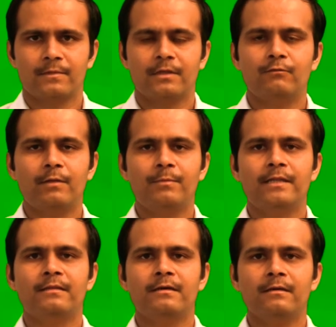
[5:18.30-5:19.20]
It will
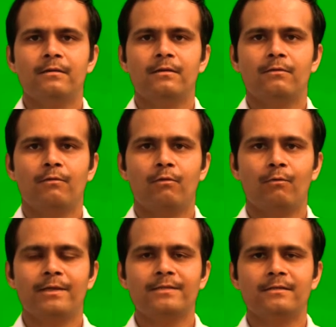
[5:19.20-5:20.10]
be in the
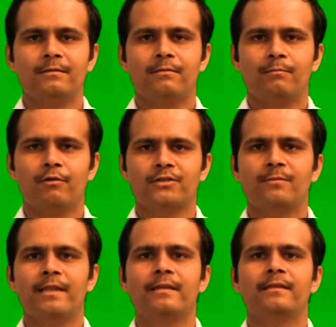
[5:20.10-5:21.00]
lowest
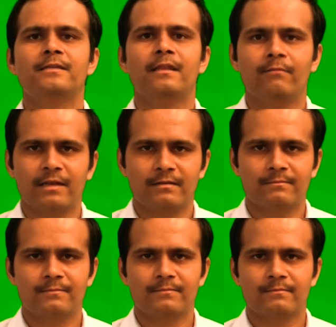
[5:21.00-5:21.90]
possible energy level,
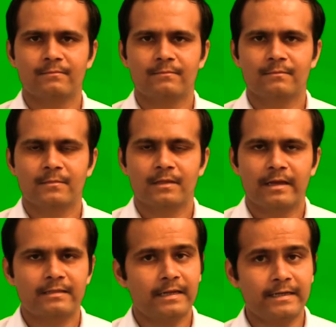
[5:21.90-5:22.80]

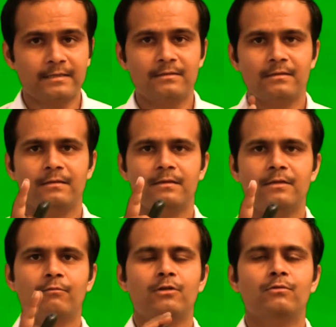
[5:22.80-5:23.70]
and that is
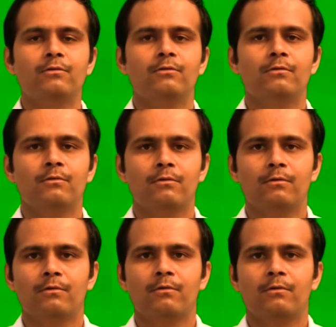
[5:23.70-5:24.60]
equal to,
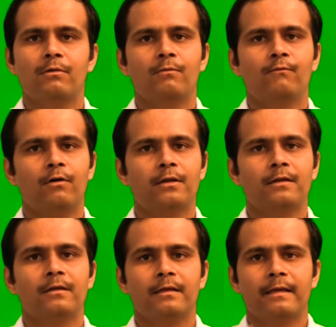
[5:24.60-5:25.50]

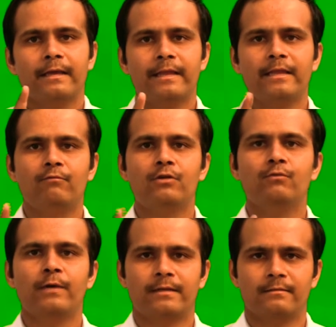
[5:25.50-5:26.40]
for n equal to
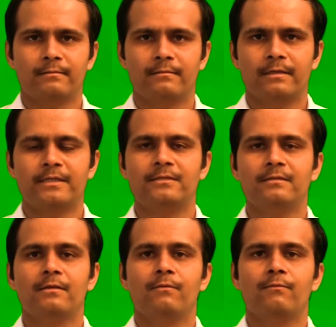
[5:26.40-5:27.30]
1, that
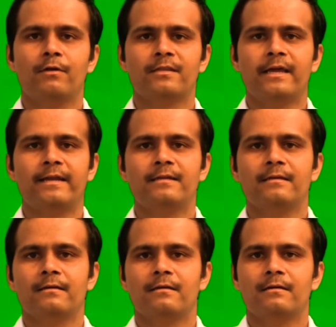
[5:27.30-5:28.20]
is for that